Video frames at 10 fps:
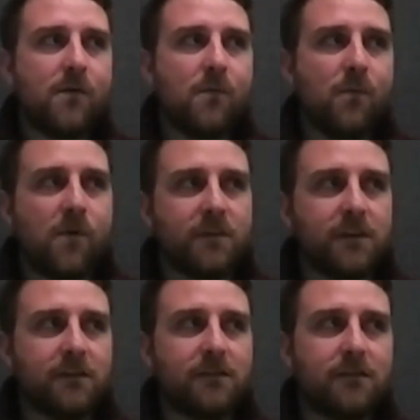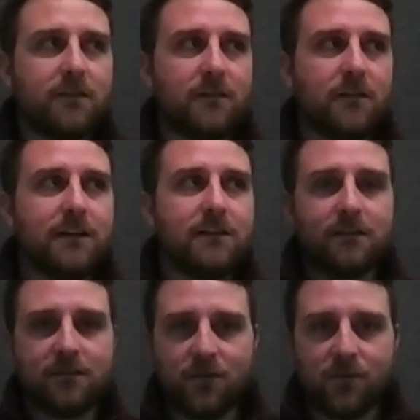what this leads
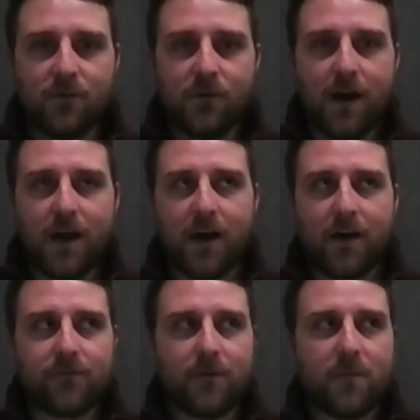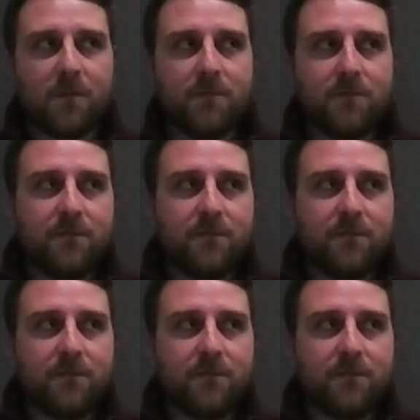us to from a